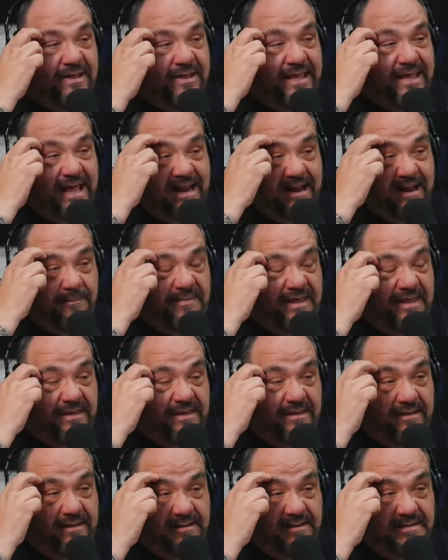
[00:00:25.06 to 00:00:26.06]
get it
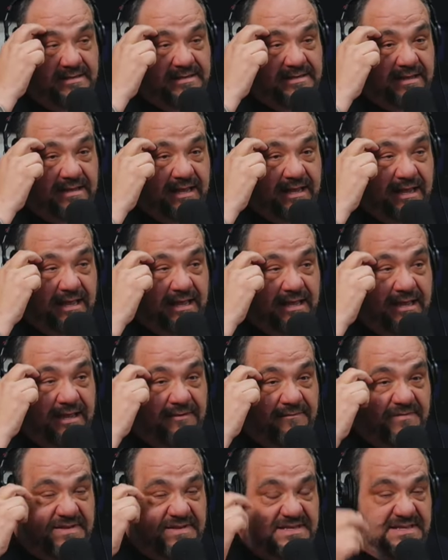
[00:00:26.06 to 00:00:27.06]
because
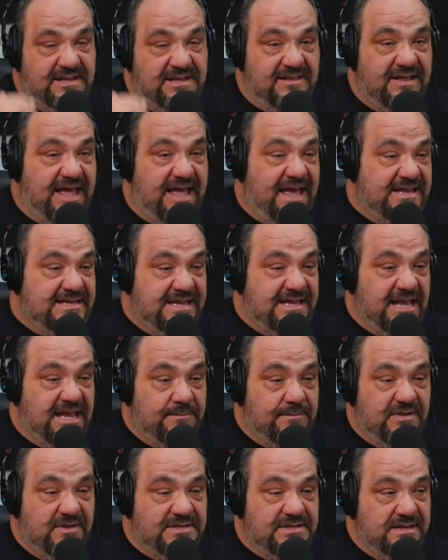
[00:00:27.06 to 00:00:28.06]
if it's the last thing
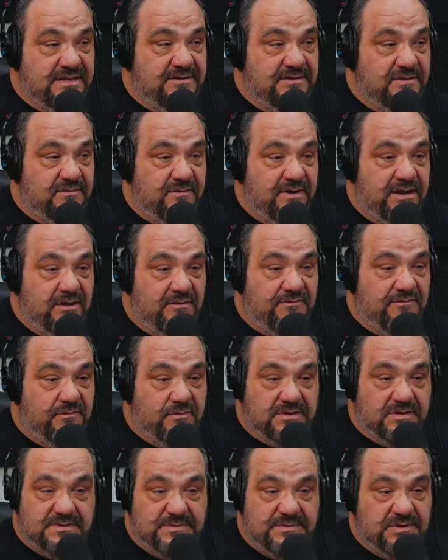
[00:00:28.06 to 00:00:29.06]
I'm listening to the radio
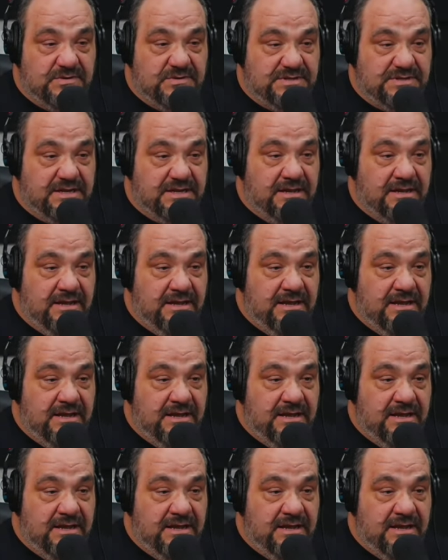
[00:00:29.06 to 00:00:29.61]
for is music.